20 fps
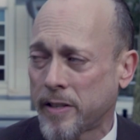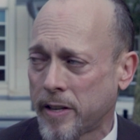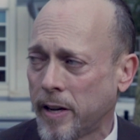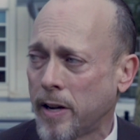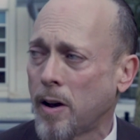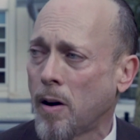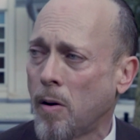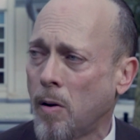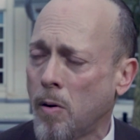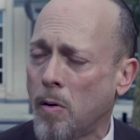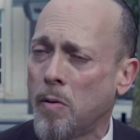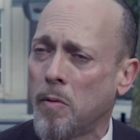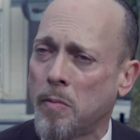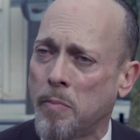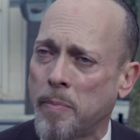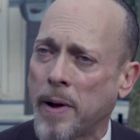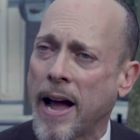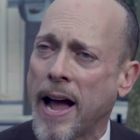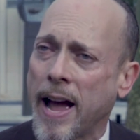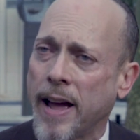can go
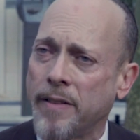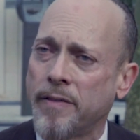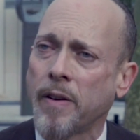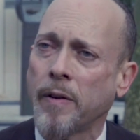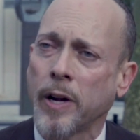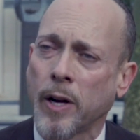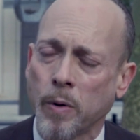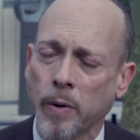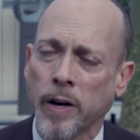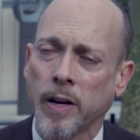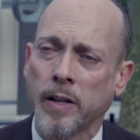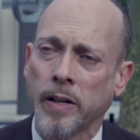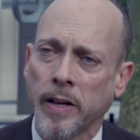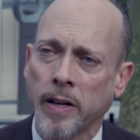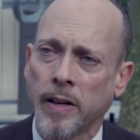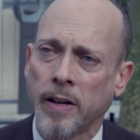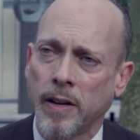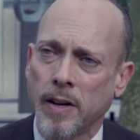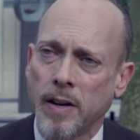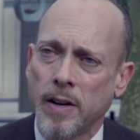bad very quickly.
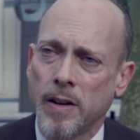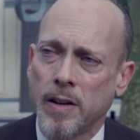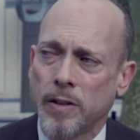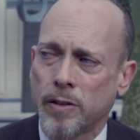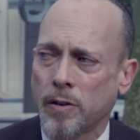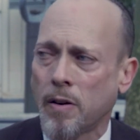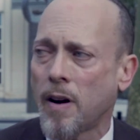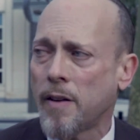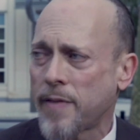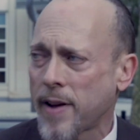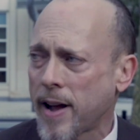So I've